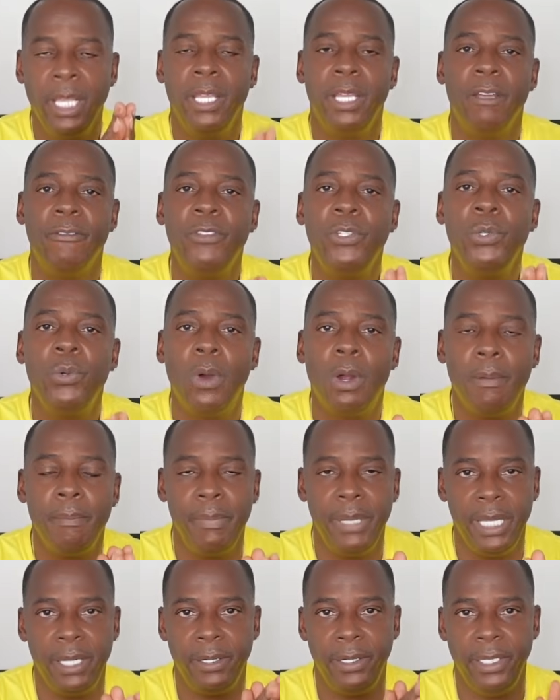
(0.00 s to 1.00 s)
if you are
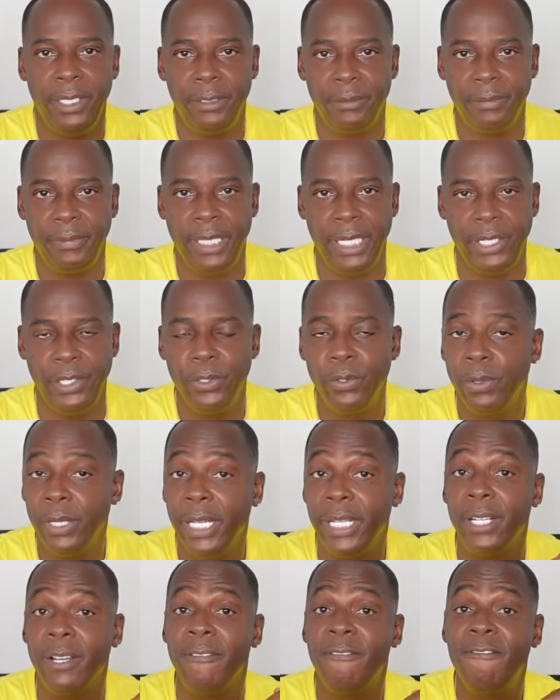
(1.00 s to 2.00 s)
married and you're
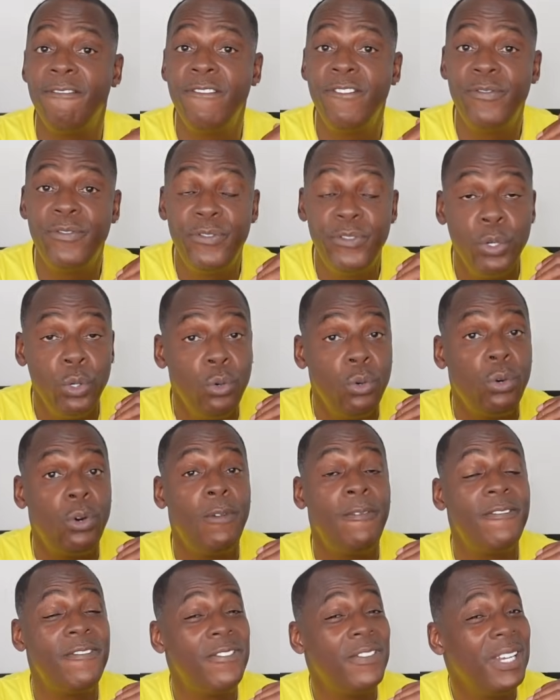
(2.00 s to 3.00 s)
in a
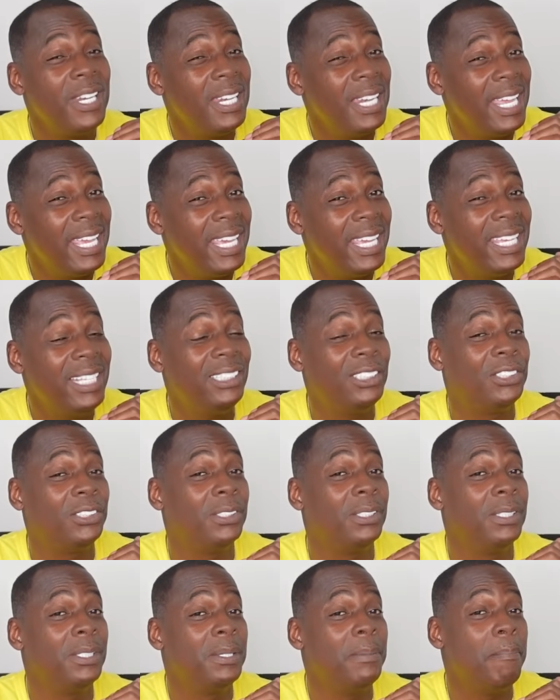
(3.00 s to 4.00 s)

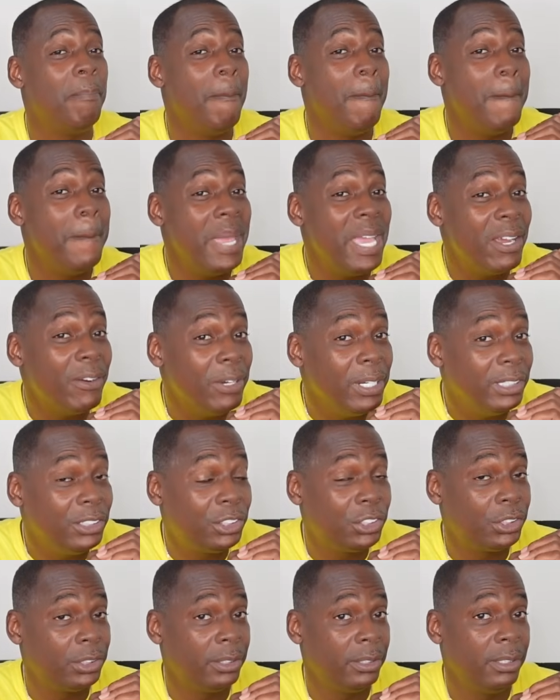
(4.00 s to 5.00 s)
full-fledged
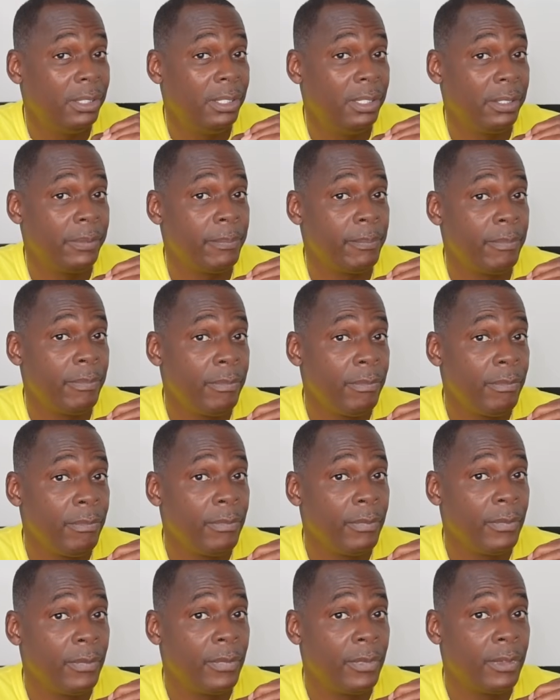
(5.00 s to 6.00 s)
marriage,
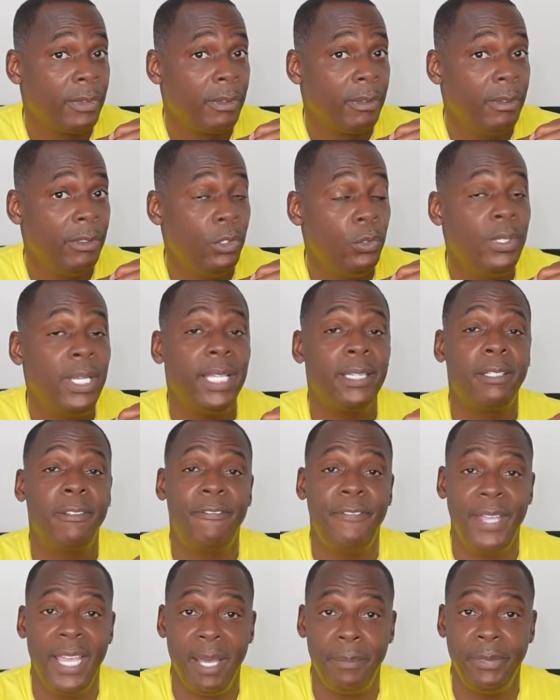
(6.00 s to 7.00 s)
you got the
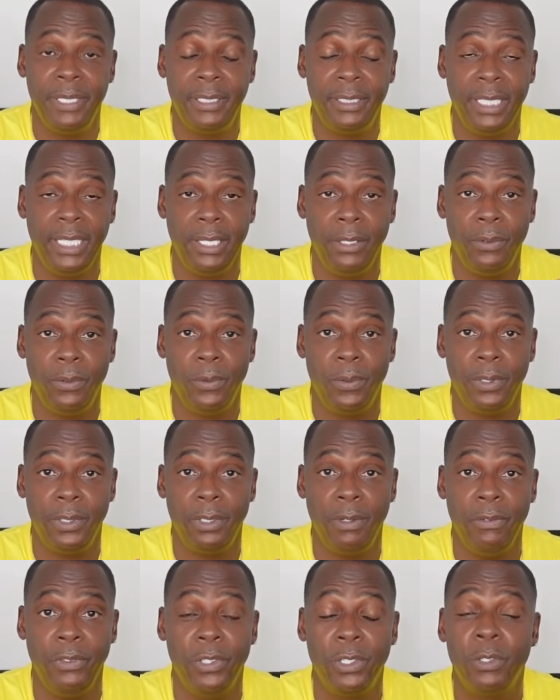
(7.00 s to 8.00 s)
family thing going
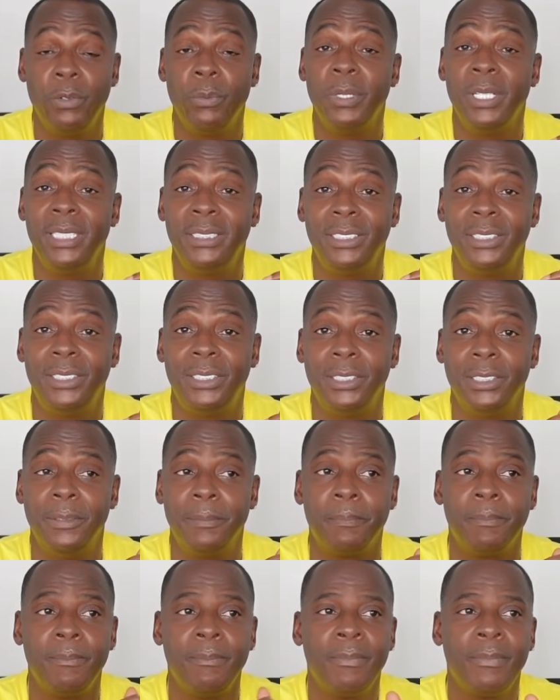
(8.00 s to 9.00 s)
on, you're in a
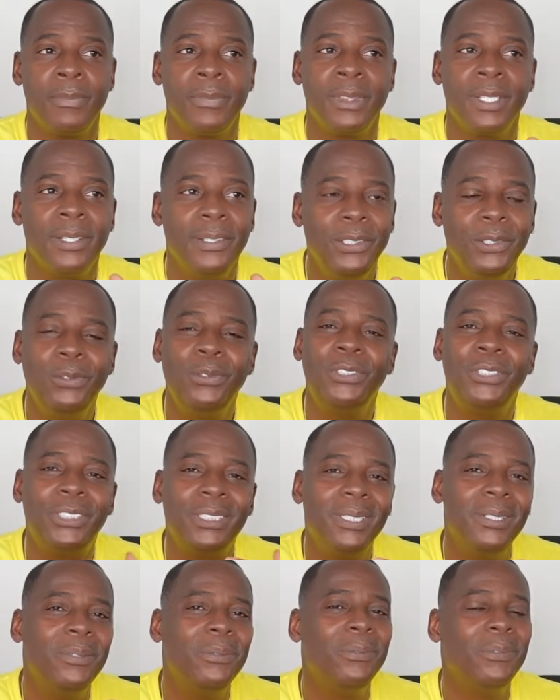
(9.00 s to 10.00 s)
relationship, you
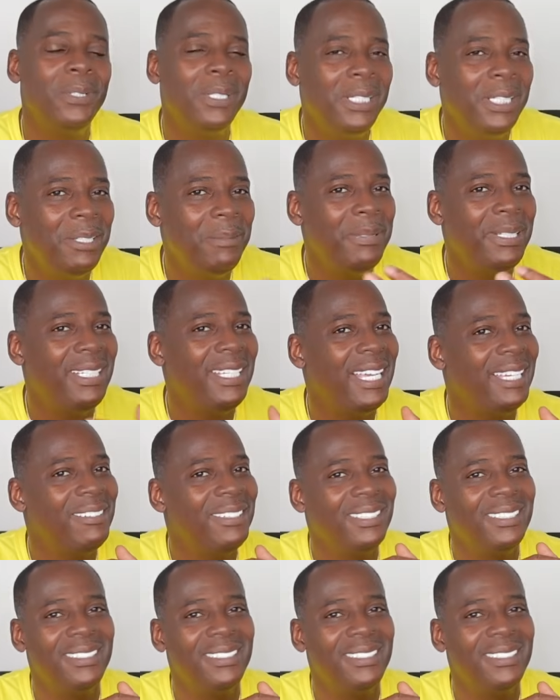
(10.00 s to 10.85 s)
shouldn't really be